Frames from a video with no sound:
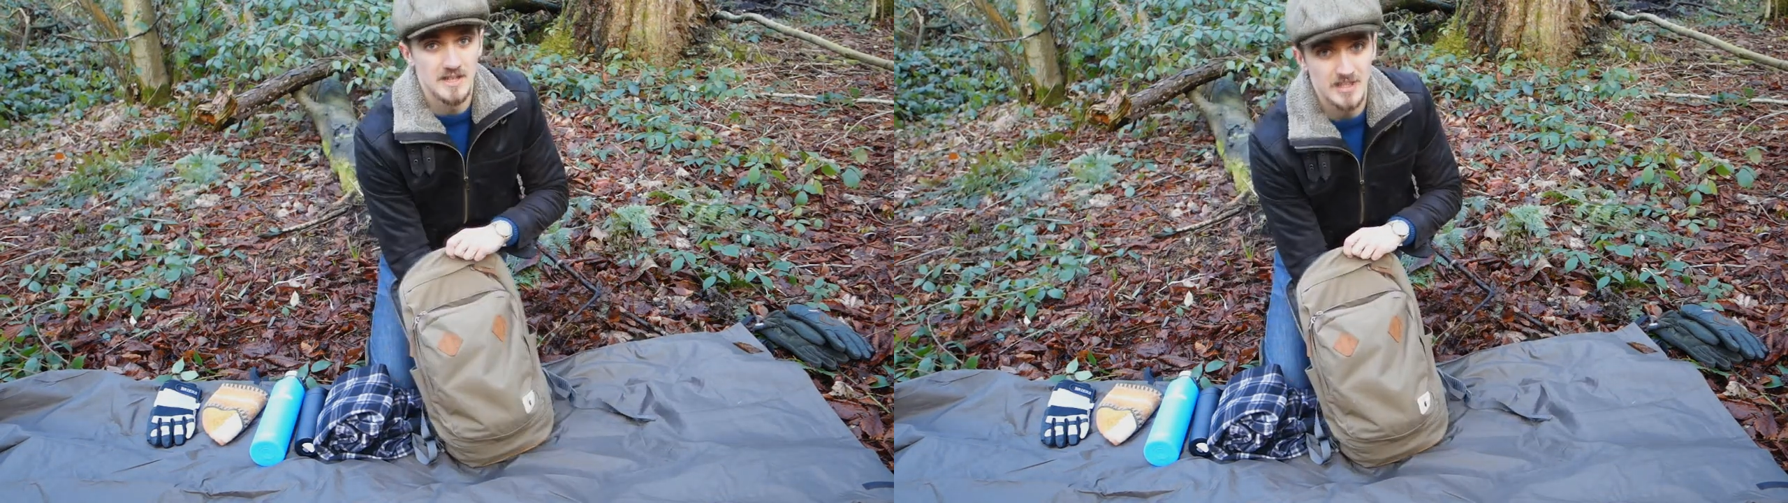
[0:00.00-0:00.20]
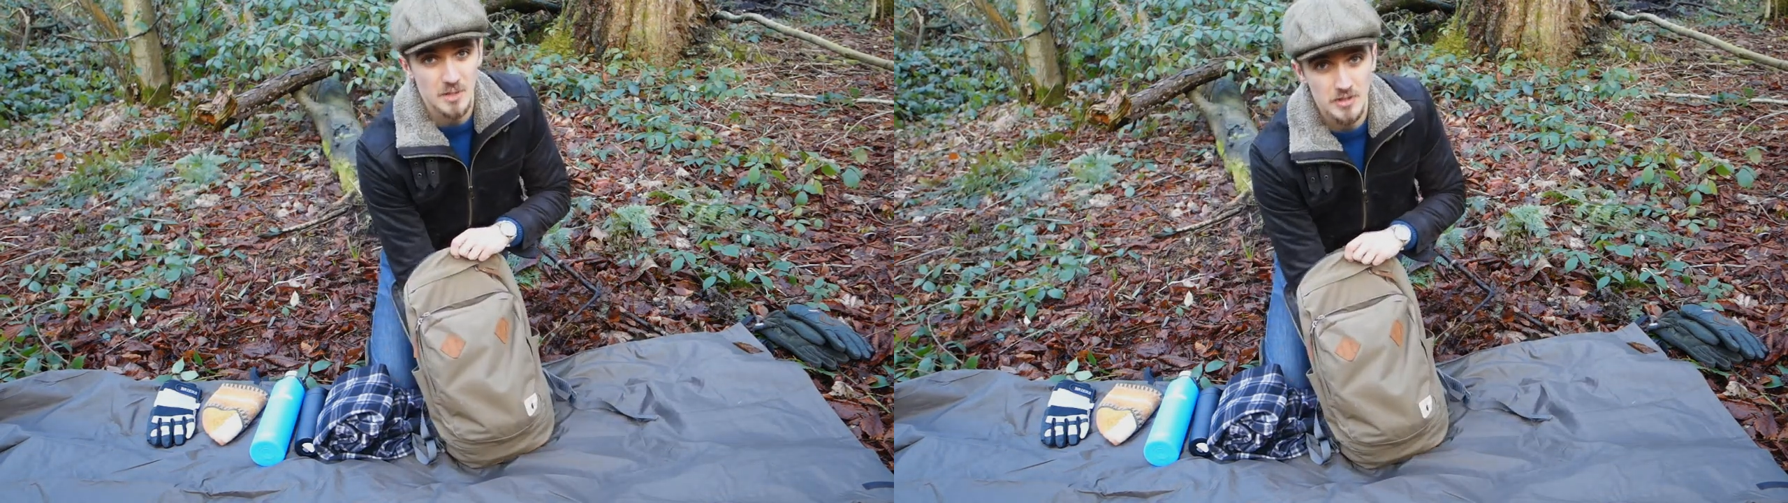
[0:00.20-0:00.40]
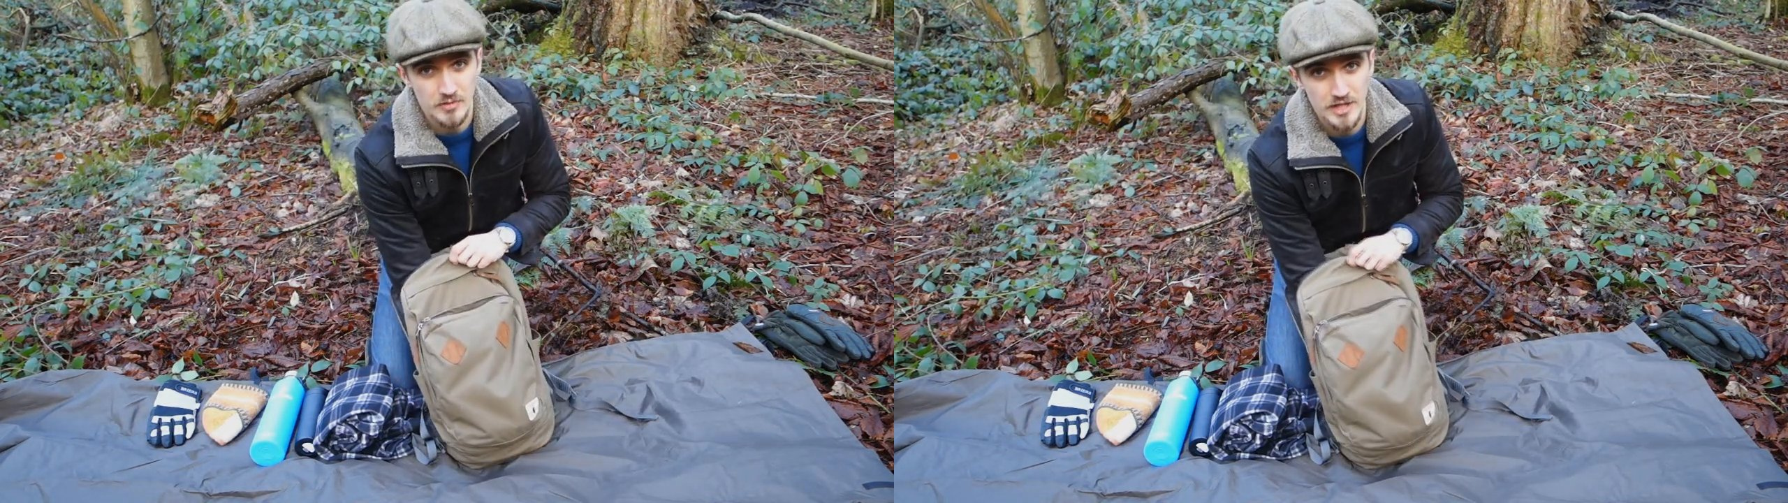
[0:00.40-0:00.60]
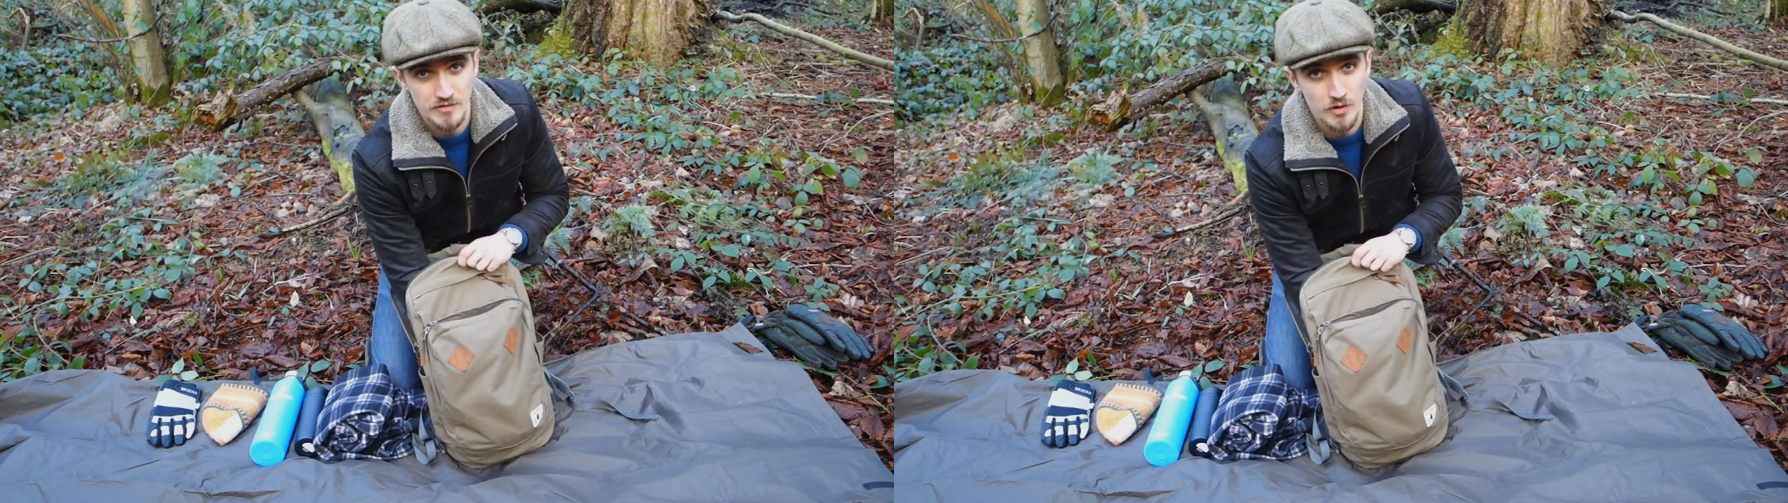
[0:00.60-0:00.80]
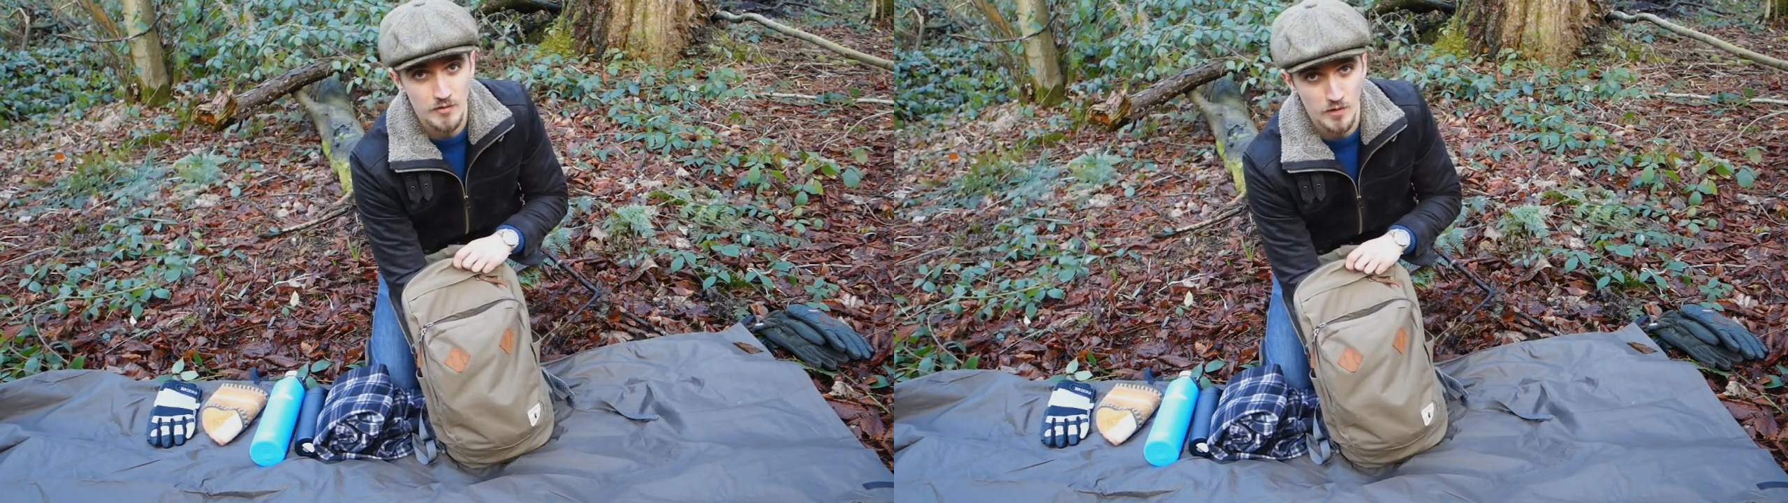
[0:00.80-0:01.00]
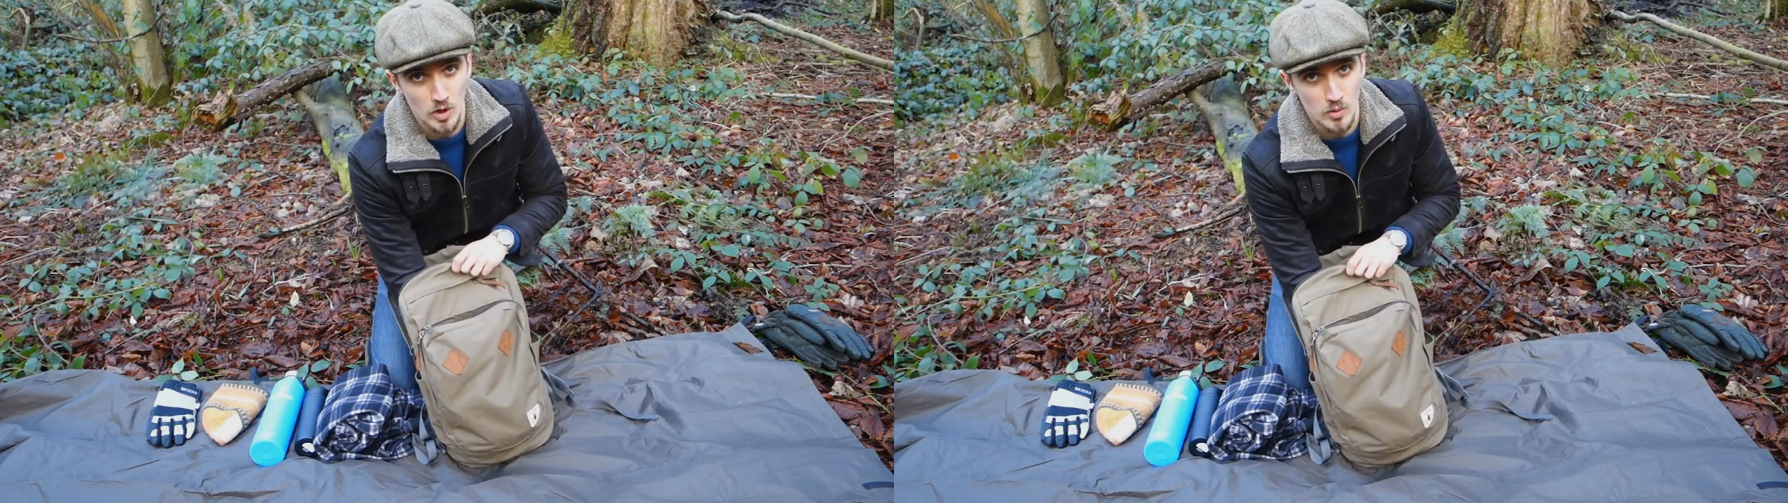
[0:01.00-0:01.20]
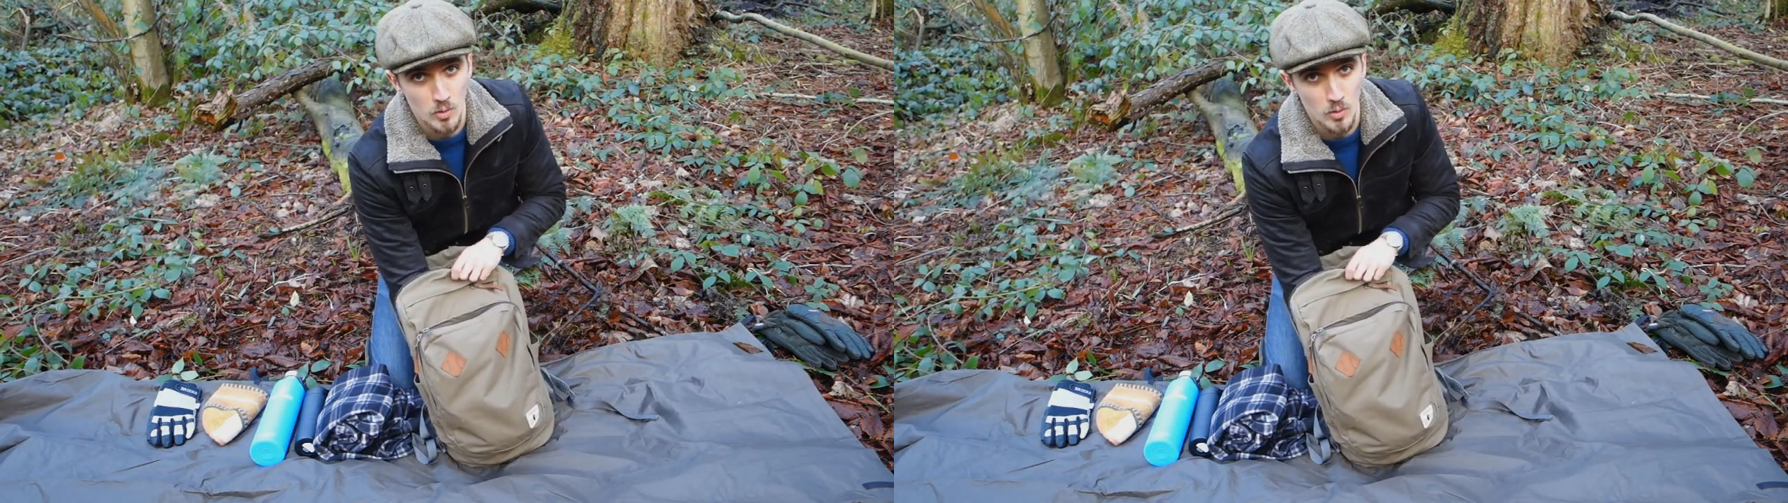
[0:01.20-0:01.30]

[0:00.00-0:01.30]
there's only really room for like